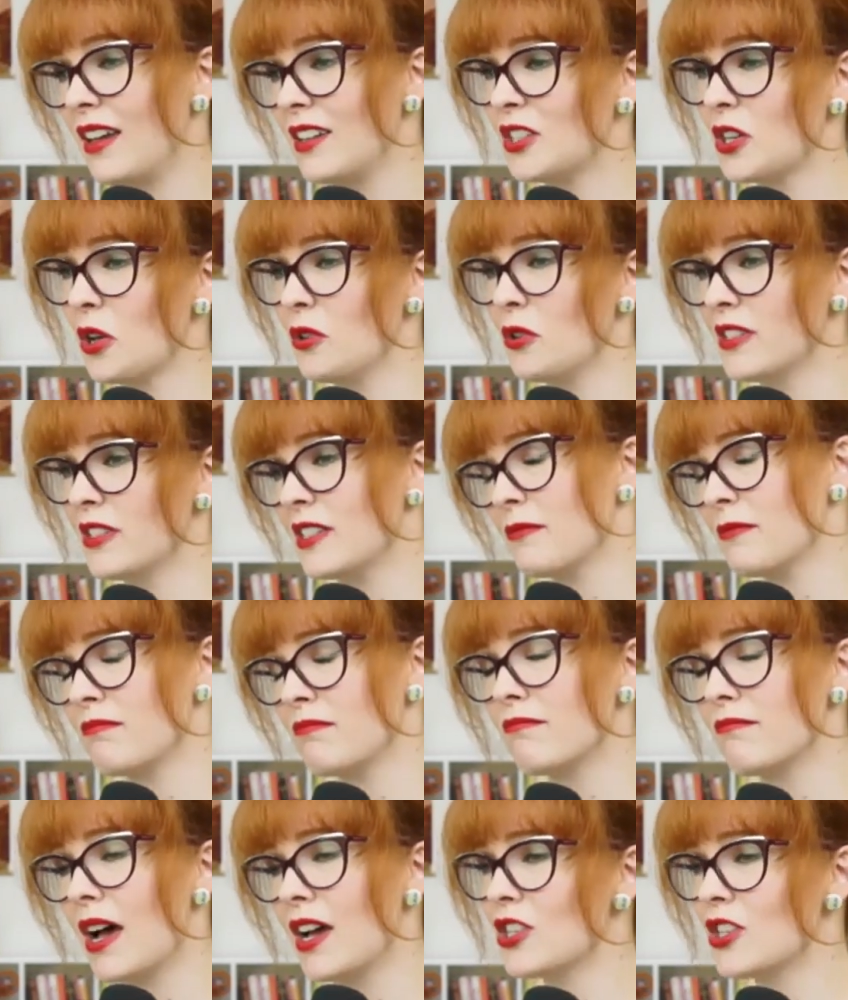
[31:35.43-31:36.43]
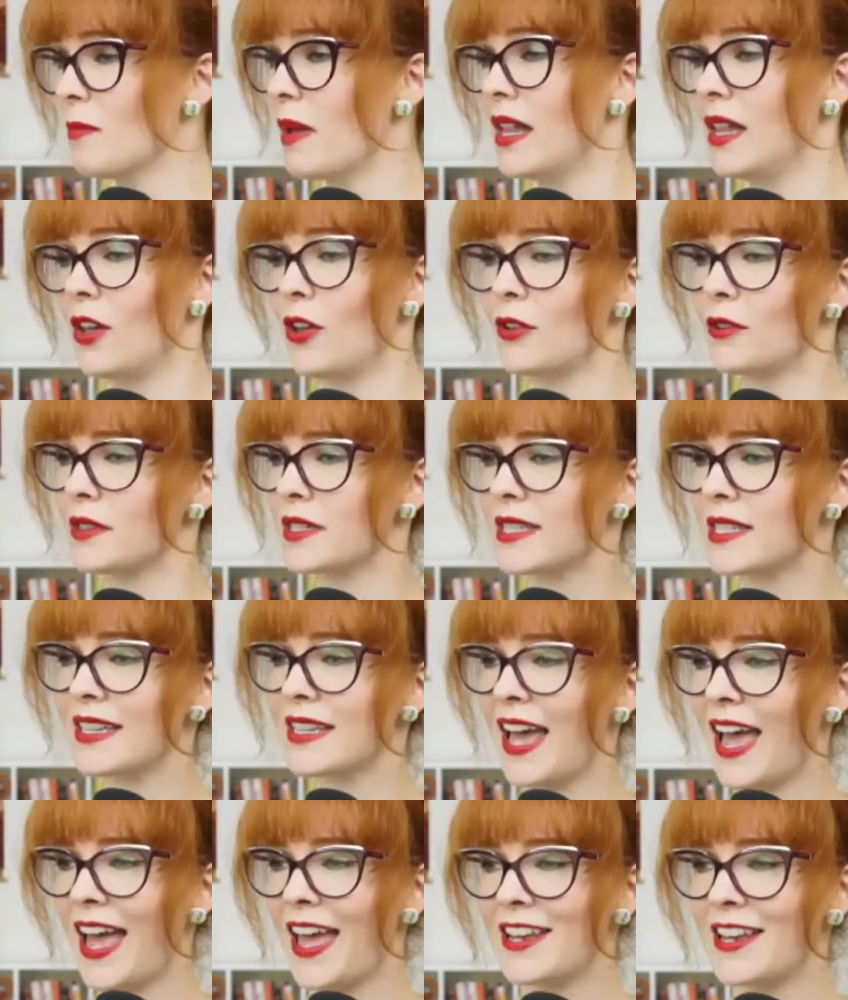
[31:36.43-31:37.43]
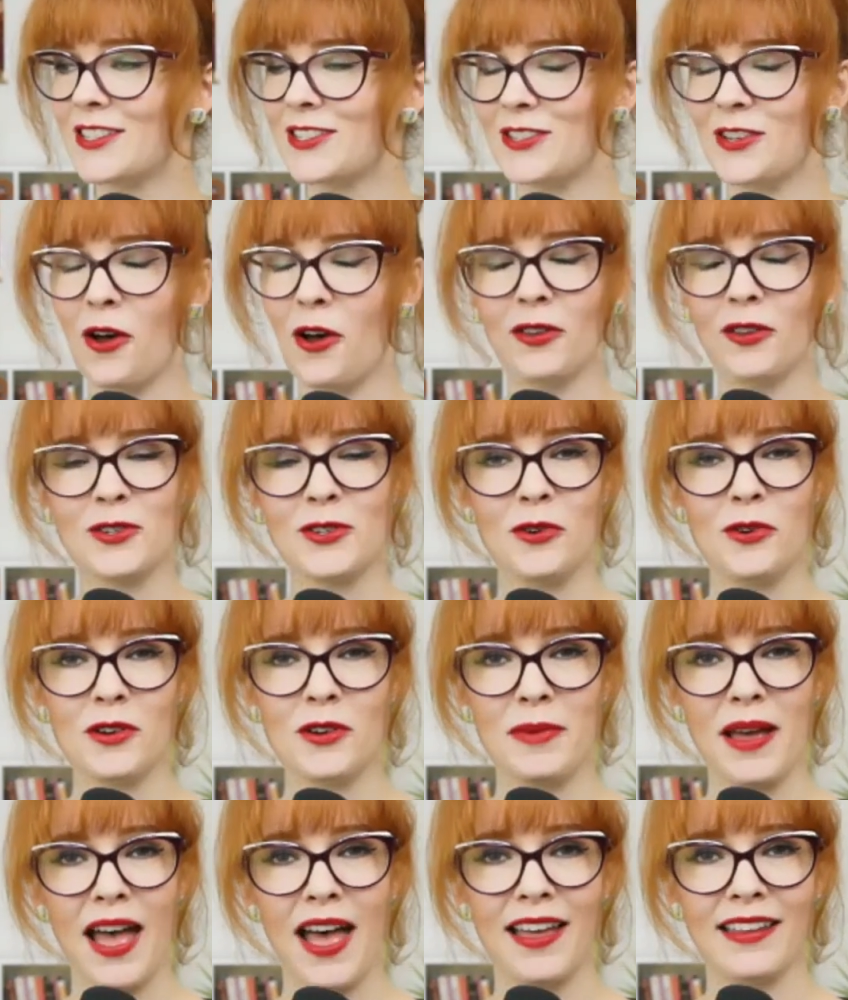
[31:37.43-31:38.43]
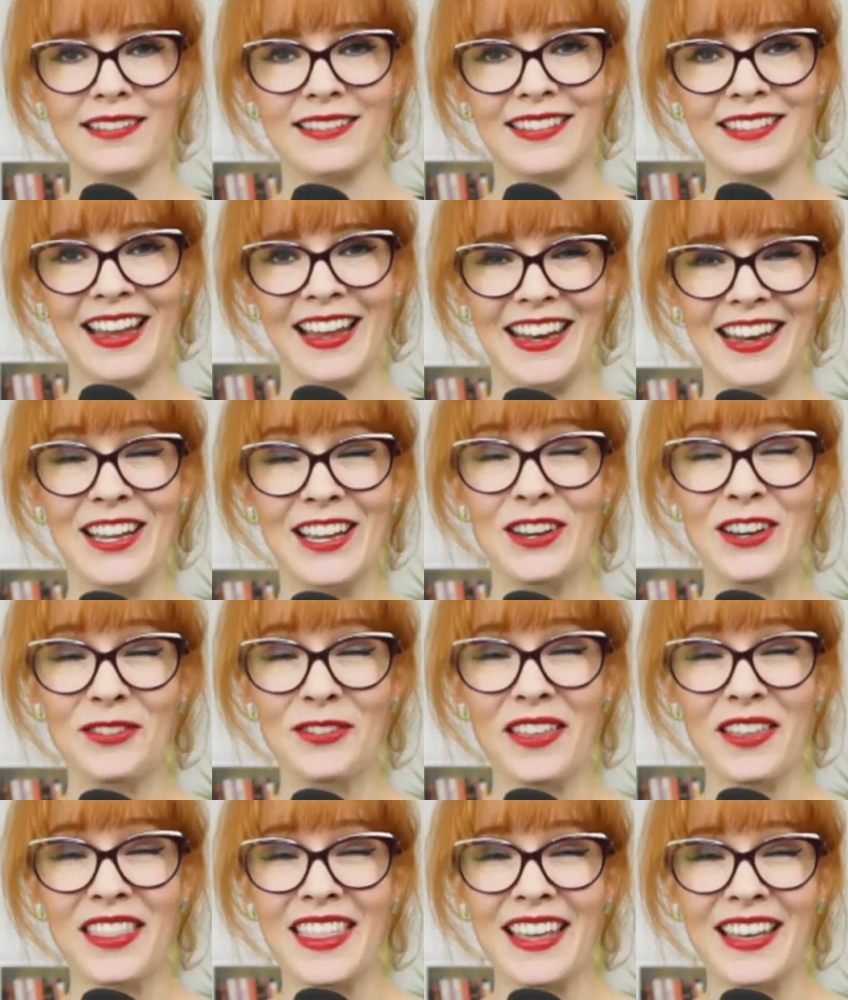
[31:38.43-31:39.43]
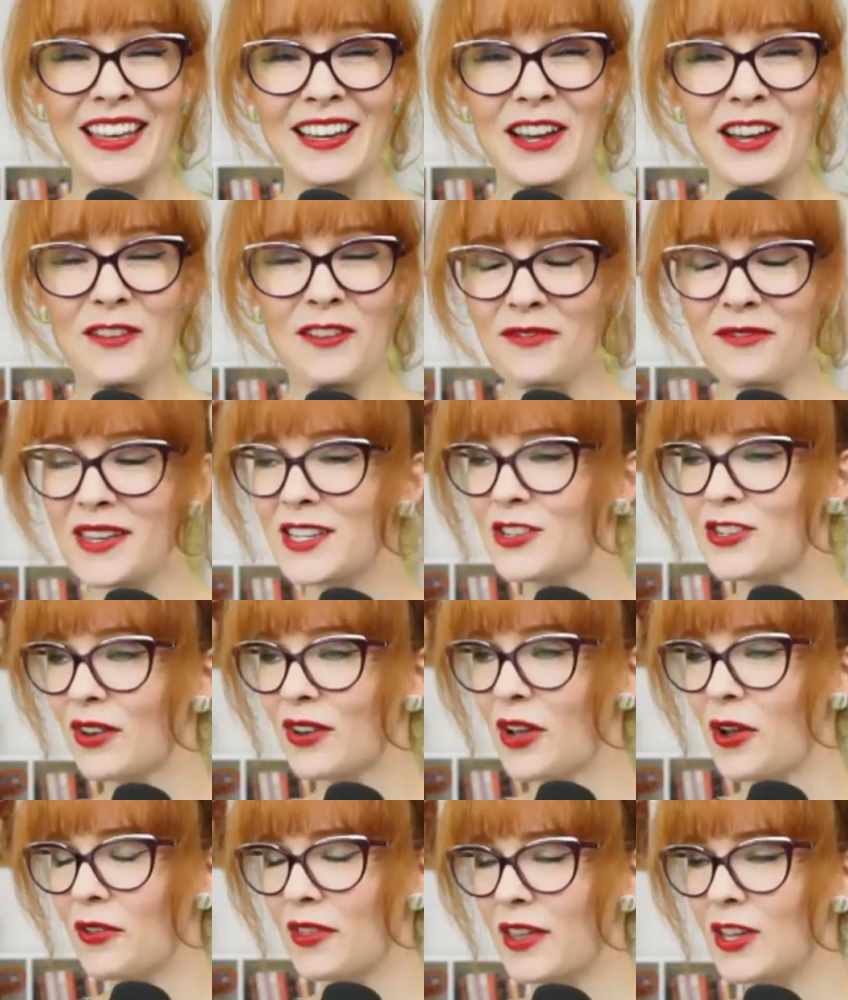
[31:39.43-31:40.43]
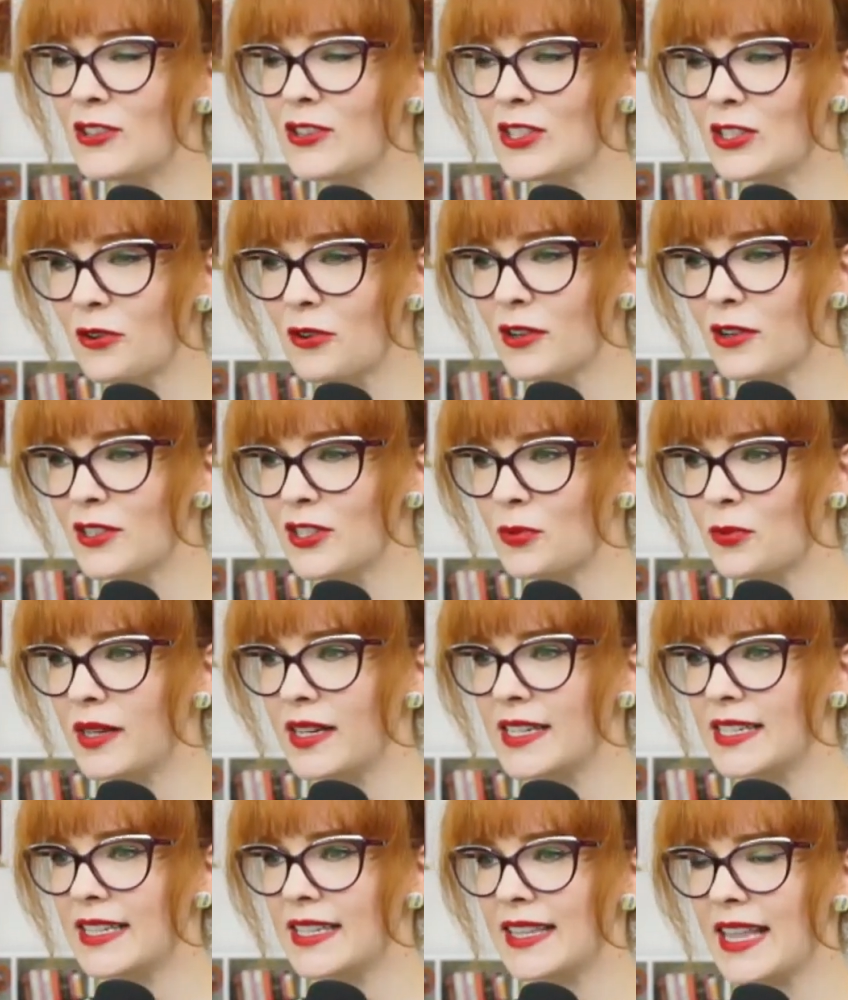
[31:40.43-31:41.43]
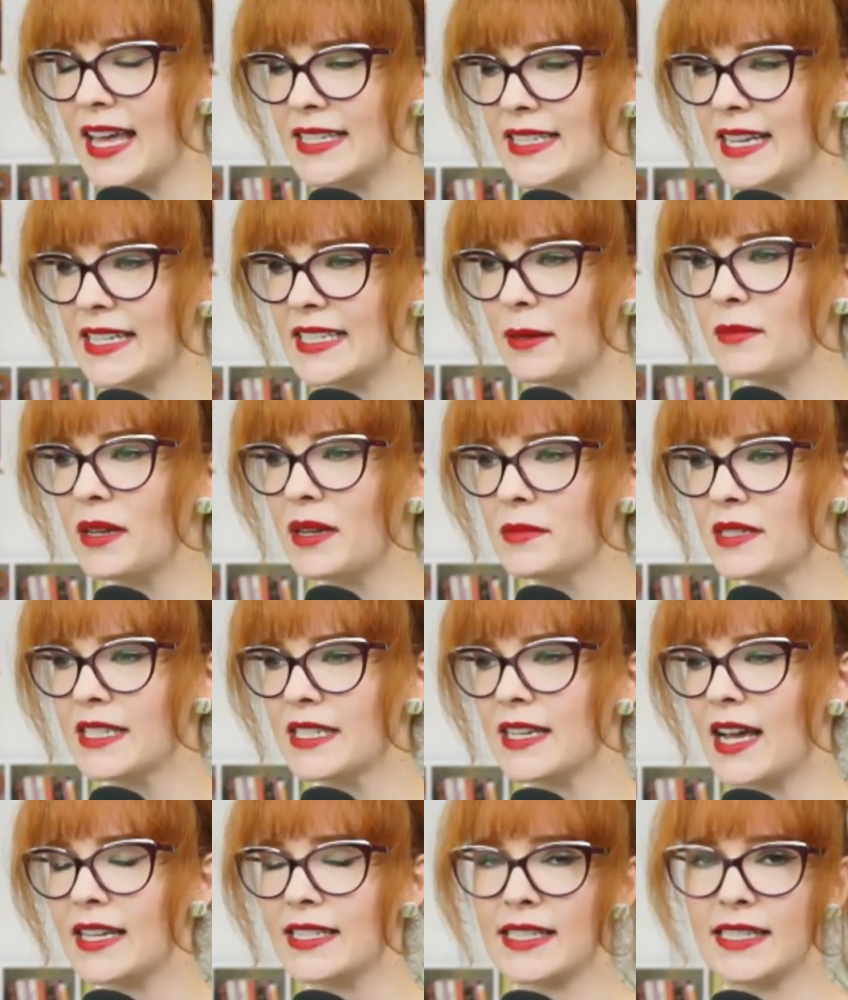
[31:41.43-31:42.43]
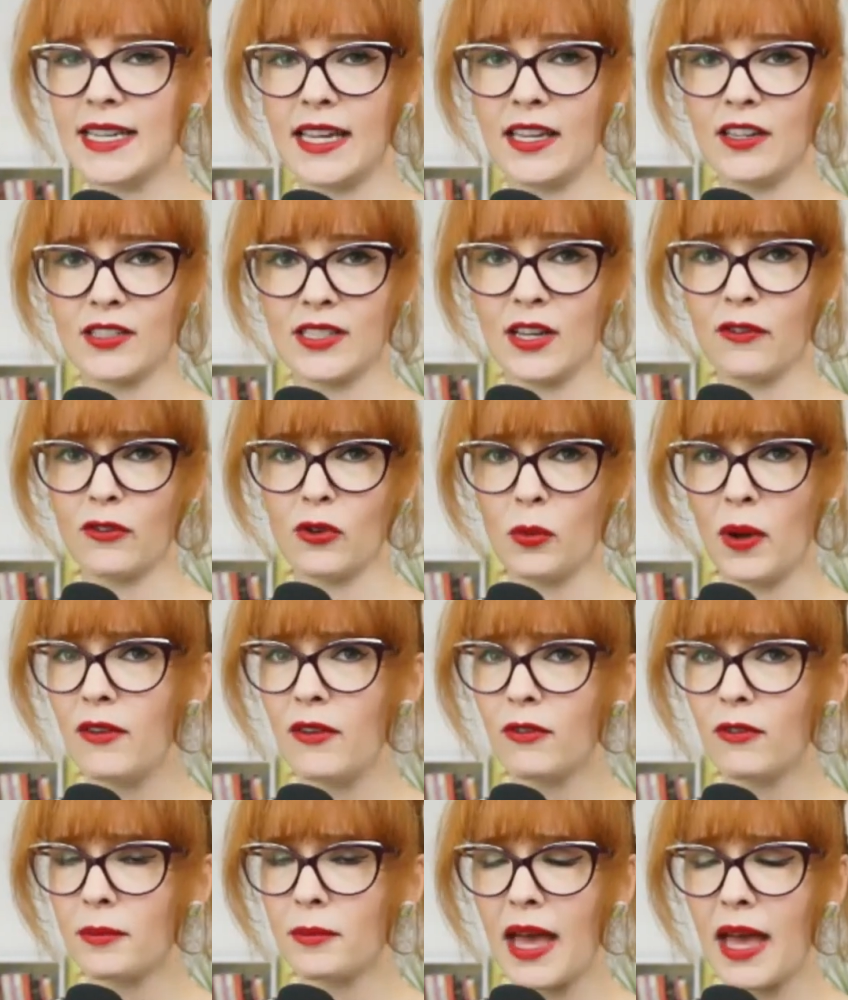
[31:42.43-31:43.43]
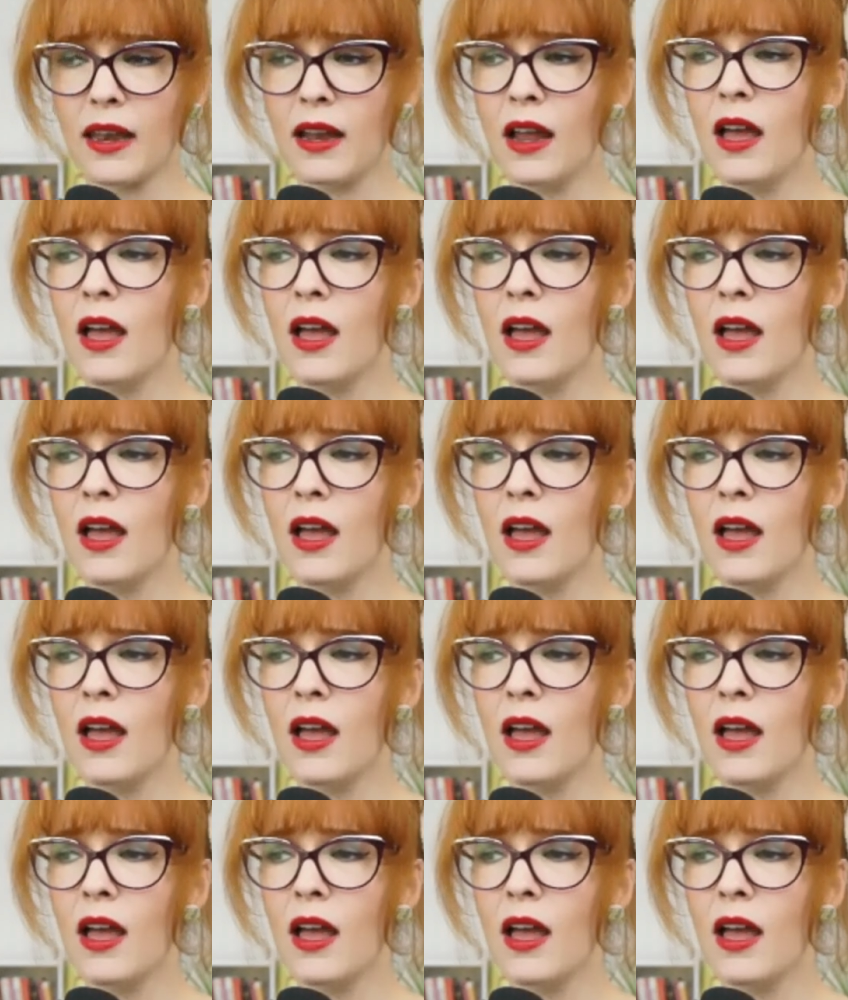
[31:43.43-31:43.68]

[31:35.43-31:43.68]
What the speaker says: toast marshmallows and not talk about any of the vitriol that you saw on Twitter that day. Sometimes it's nice to take yourself away from that.